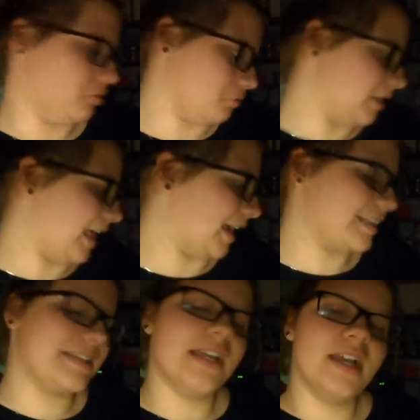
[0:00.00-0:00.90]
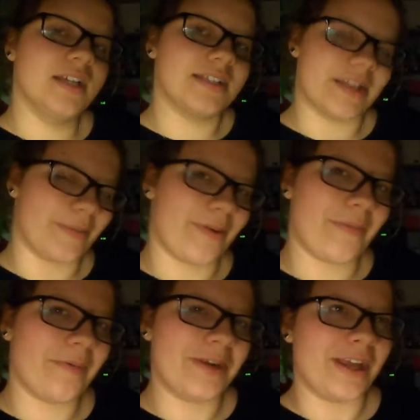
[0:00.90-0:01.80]
relax. So my
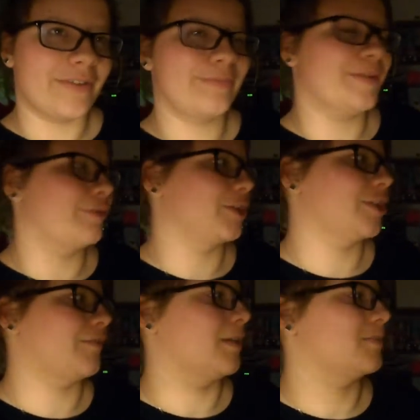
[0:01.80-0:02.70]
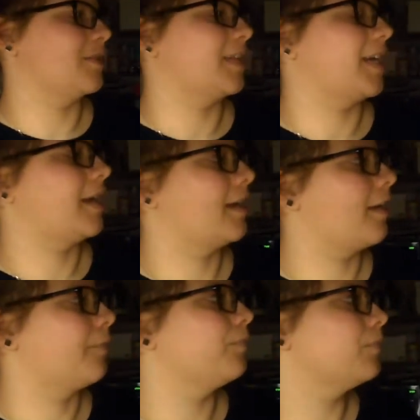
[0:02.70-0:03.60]
mum and I have been watching films all day.
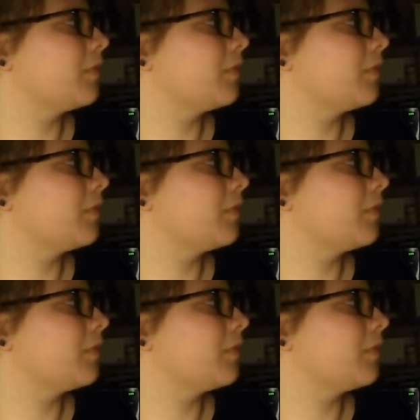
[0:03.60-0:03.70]
Um,